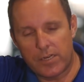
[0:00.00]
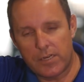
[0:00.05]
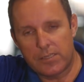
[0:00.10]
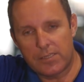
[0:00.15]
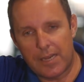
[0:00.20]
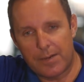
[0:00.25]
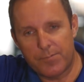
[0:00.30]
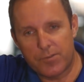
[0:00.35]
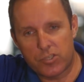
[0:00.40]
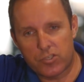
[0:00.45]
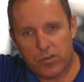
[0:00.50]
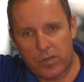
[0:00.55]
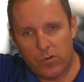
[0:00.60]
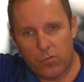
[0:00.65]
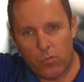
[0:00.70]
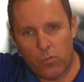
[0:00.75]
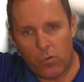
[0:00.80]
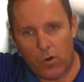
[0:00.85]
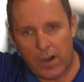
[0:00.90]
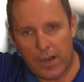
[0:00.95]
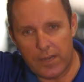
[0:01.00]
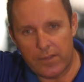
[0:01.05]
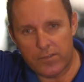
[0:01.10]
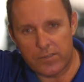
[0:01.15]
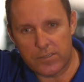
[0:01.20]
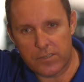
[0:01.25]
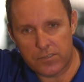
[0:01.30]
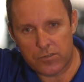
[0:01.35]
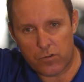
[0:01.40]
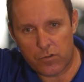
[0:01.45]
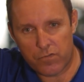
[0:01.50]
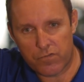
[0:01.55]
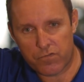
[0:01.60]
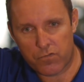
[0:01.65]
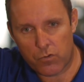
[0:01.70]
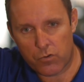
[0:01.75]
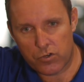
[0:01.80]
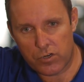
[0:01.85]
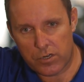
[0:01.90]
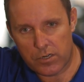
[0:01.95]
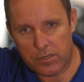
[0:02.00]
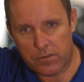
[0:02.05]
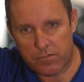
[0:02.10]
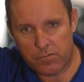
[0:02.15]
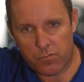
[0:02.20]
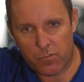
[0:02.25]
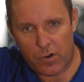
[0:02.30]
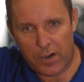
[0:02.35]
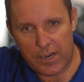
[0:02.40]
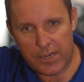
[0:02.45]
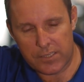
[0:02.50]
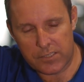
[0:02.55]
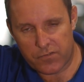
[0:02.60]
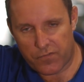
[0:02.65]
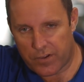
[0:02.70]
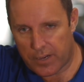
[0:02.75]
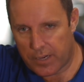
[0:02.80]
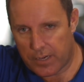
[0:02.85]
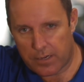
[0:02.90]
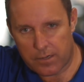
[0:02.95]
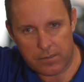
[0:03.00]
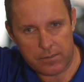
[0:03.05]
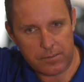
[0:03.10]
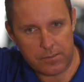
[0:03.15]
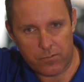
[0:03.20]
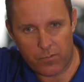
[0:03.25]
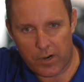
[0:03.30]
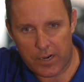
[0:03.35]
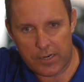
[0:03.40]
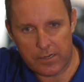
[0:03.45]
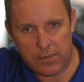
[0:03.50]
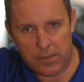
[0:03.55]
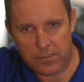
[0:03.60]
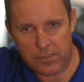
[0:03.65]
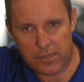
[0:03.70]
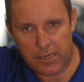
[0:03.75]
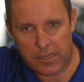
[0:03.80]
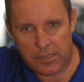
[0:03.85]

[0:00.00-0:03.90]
going to demonstrate why this is all fraudulent, why it's fake, why it doesn't